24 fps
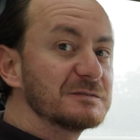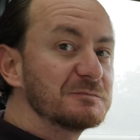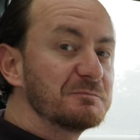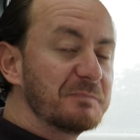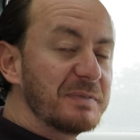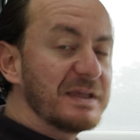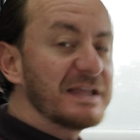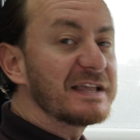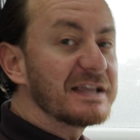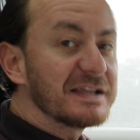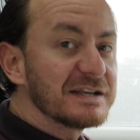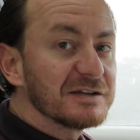
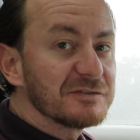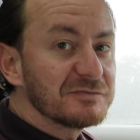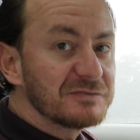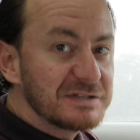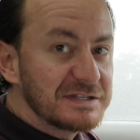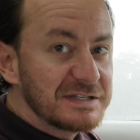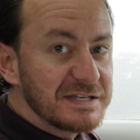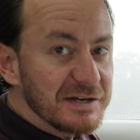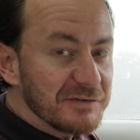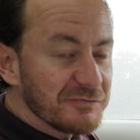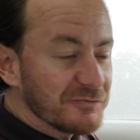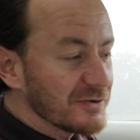Speaking
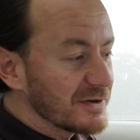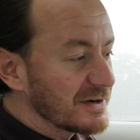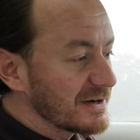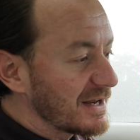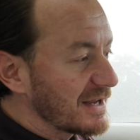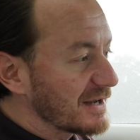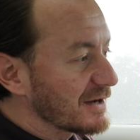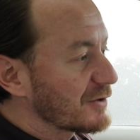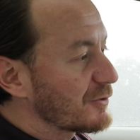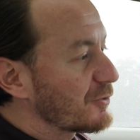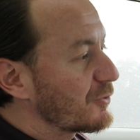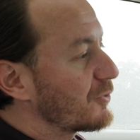of different
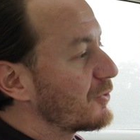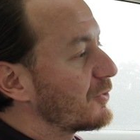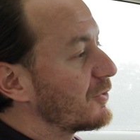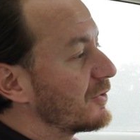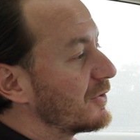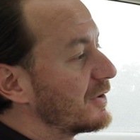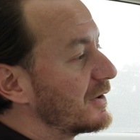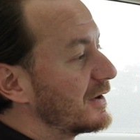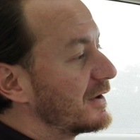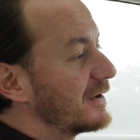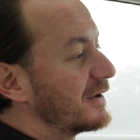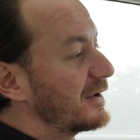and
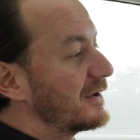cool,